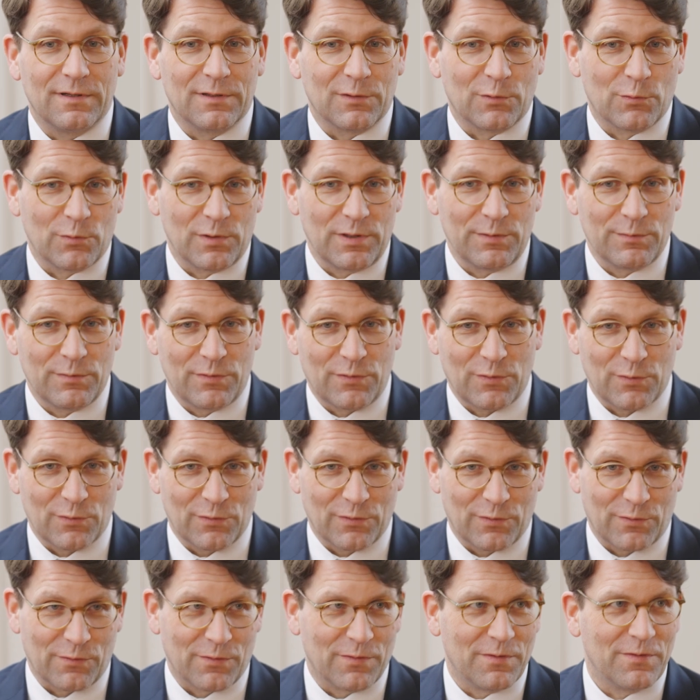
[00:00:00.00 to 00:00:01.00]
then agree with
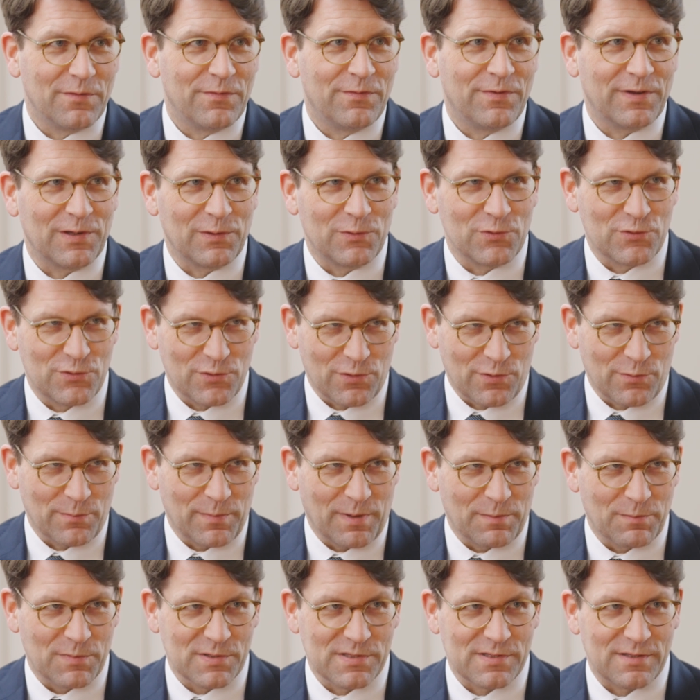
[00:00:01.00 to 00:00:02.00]
your fellow jury
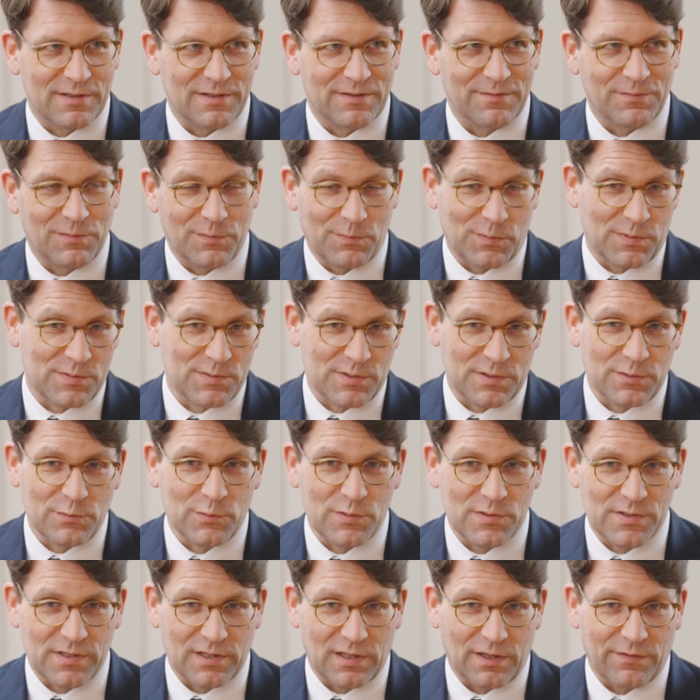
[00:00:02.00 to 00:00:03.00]
members. And what's
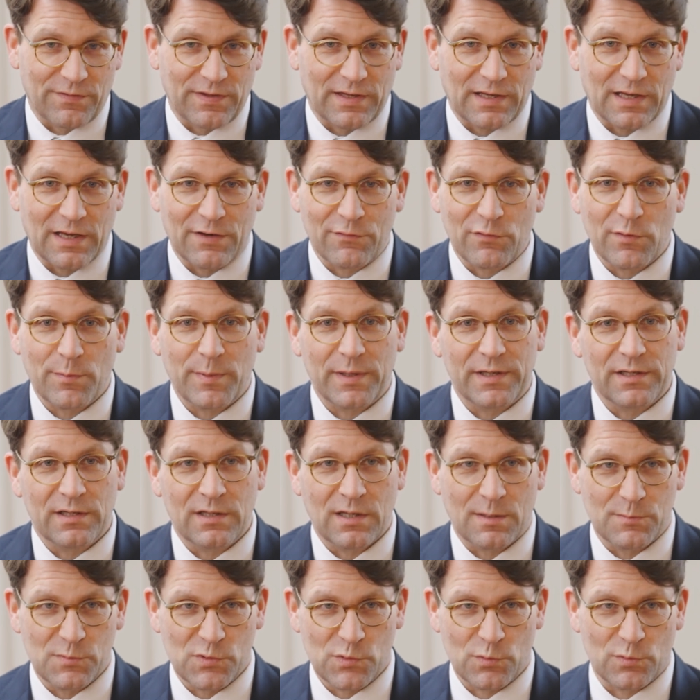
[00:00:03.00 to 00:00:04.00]
interesting, I think everybody
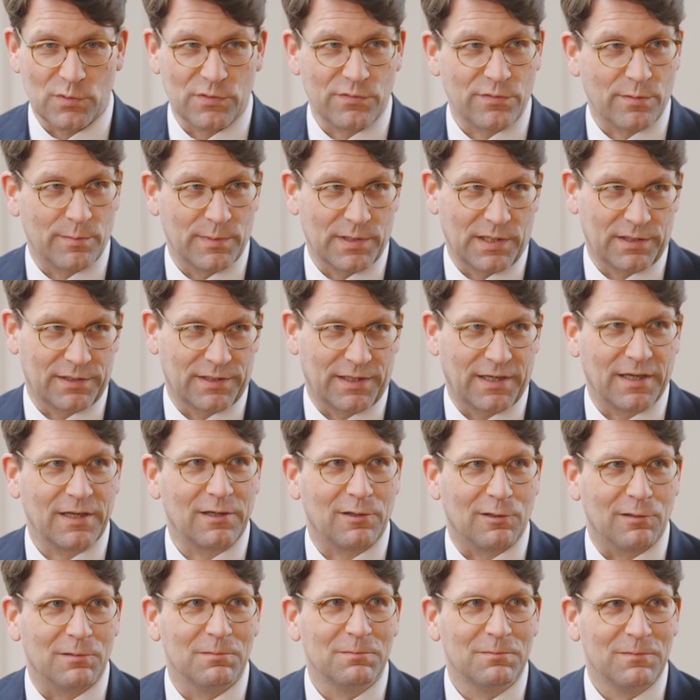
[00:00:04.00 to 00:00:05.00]
comes to it from another
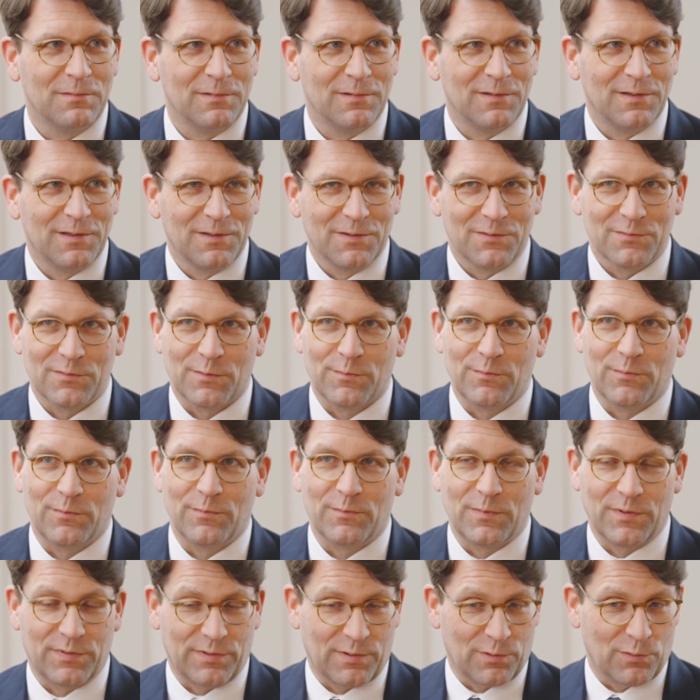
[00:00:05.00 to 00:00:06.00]
angle,
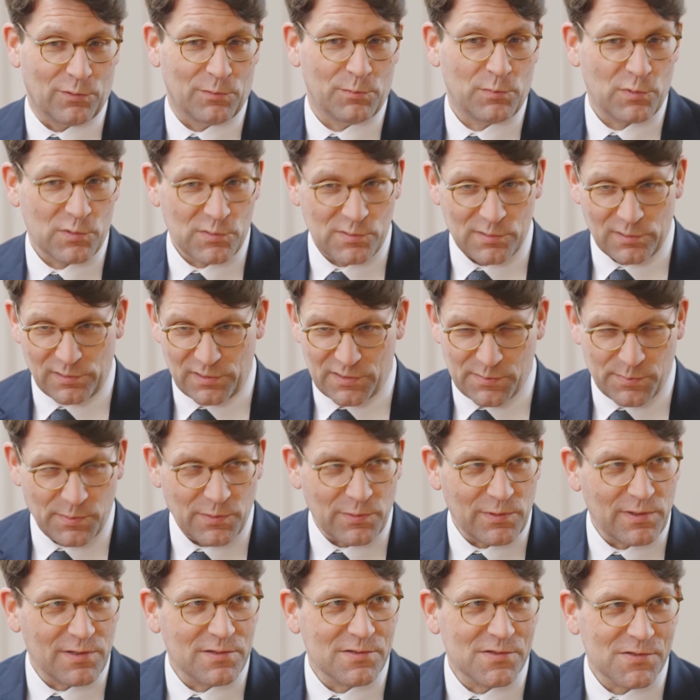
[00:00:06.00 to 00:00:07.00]
with their own personal
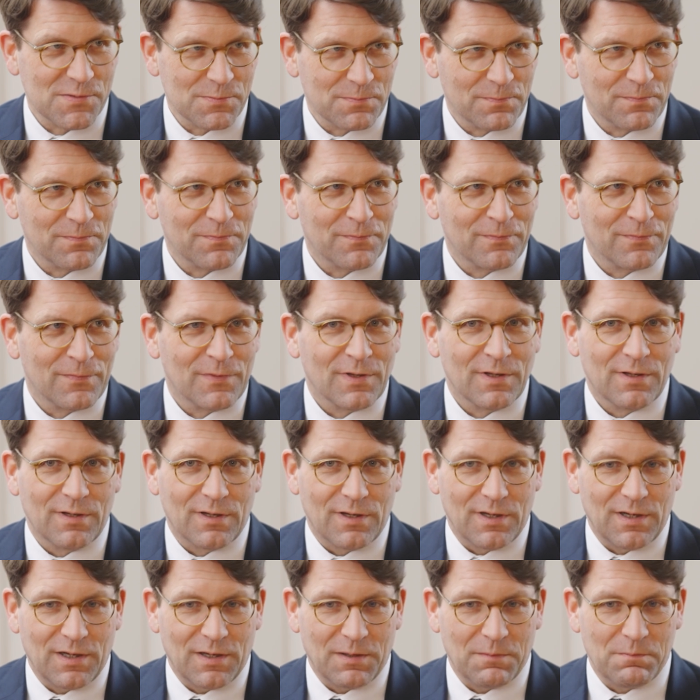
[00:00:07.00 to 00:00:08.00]
experience,
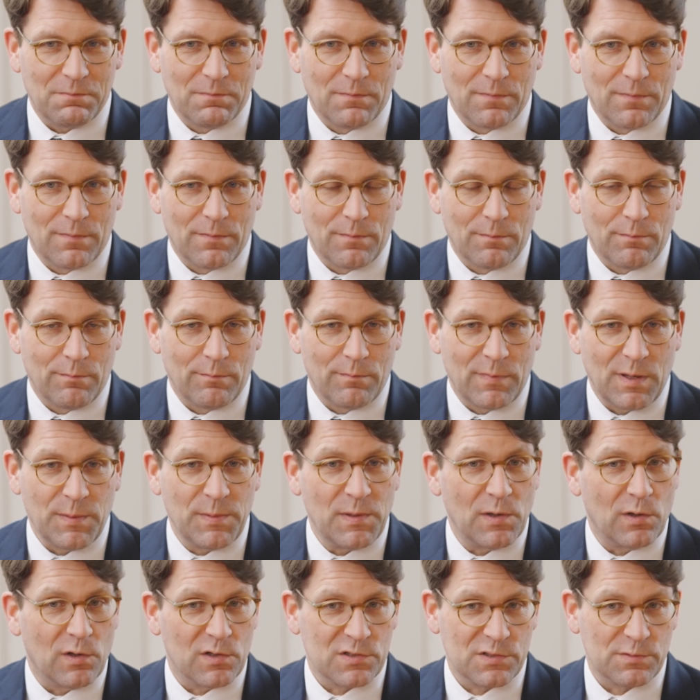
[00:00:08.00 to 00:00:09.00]

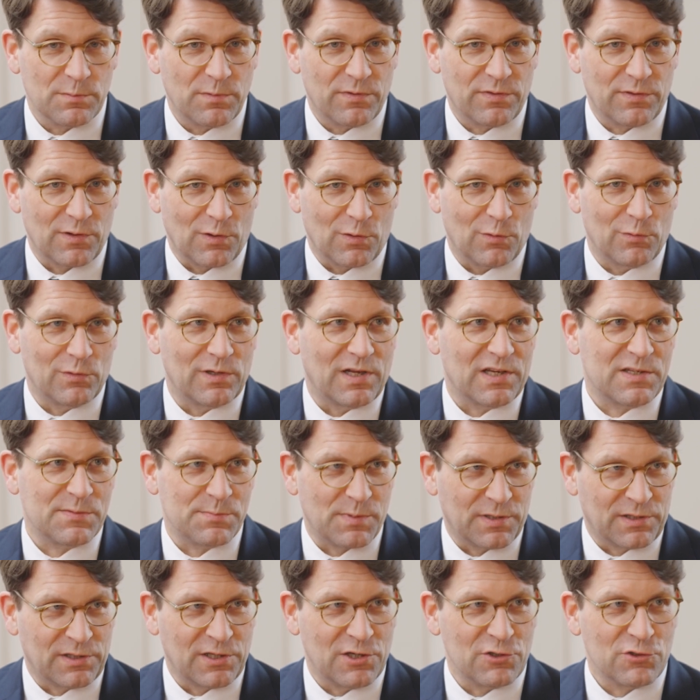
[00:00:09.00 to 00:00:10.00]
maybe also with their own
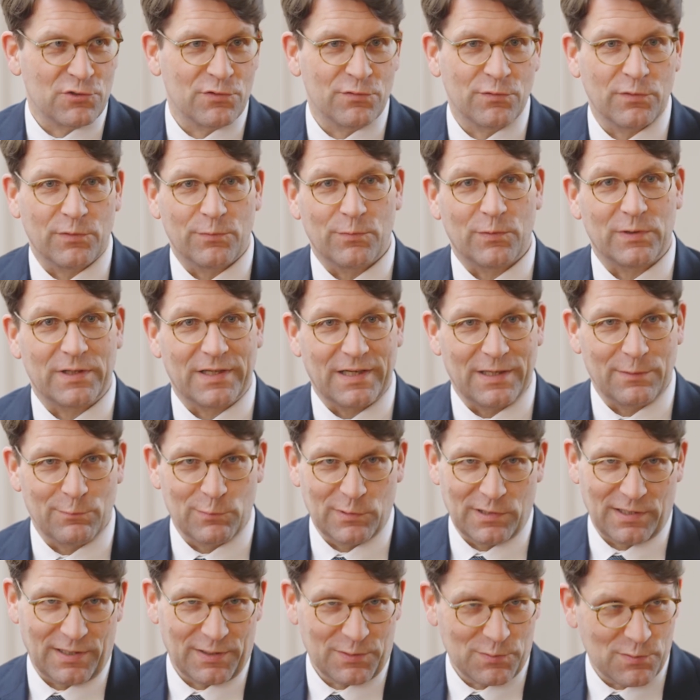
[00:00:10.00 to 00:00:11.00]
expectation for what they
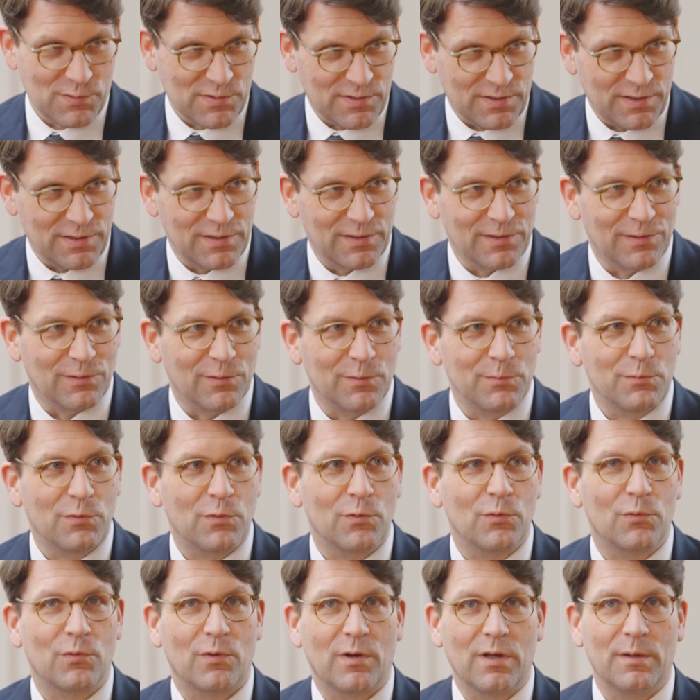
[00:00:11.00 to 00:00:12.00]
would like to see in their own
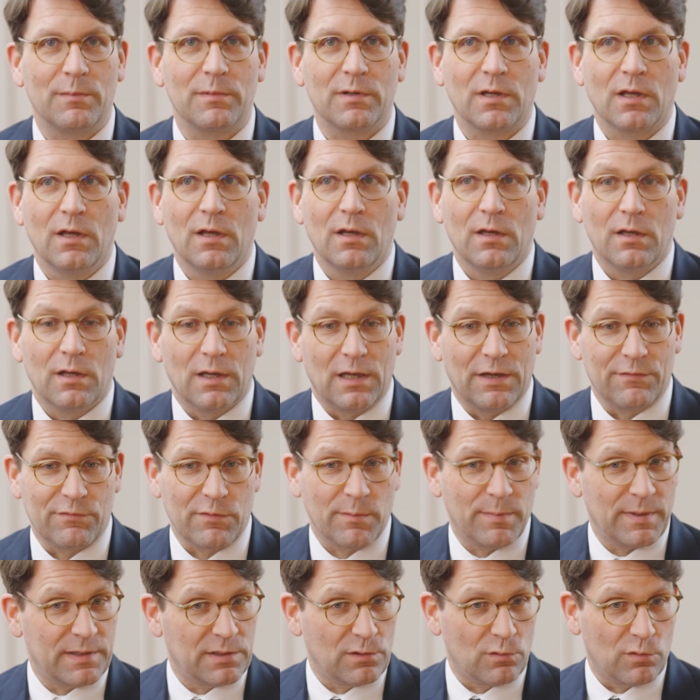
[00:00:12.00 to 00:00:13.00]
programming.
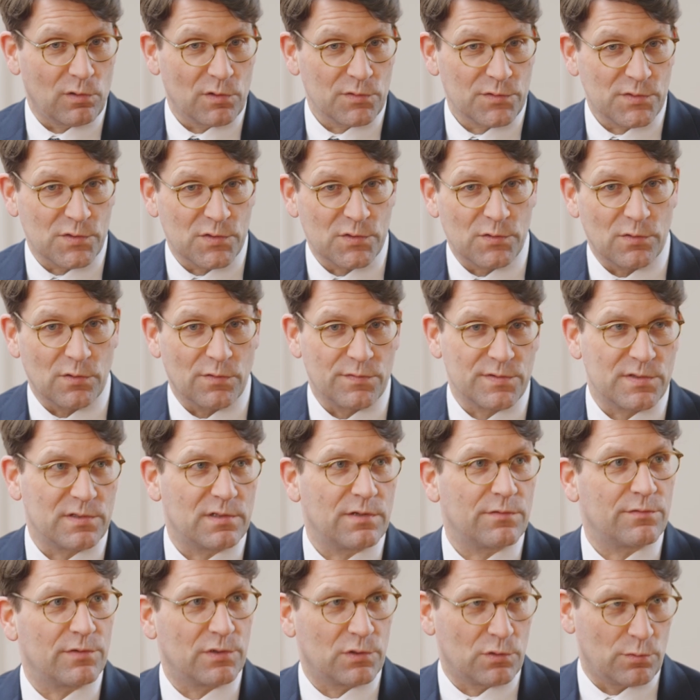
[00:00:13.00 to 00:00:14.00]
Everybody also serves a
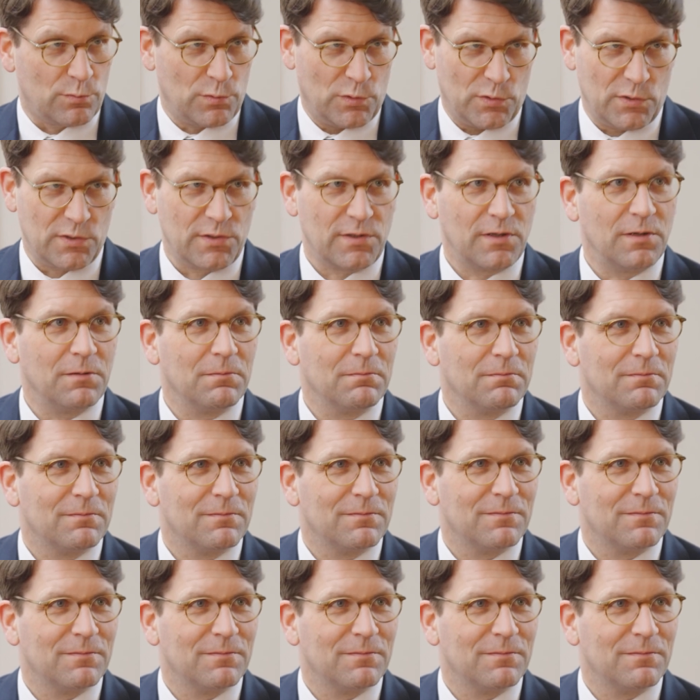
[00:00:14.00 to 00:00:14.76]
different community,